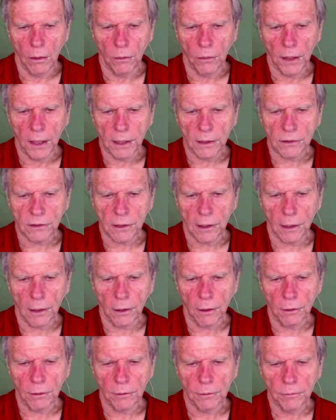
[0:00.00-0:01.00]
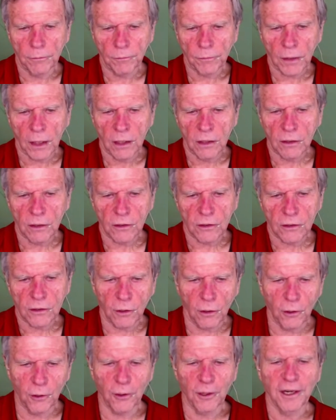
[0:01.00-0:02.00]
things there.
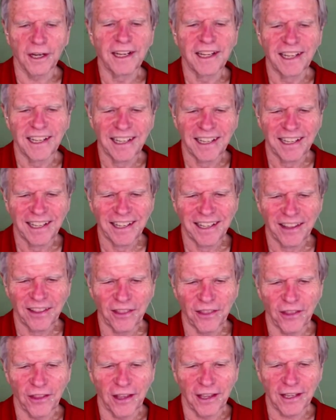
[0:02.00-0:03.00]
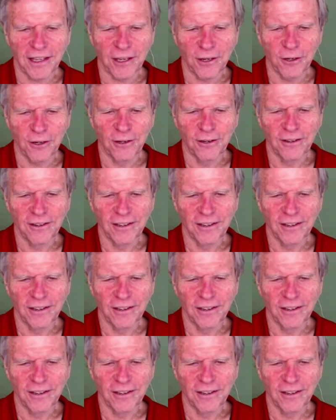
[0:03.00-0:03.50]
So thank you,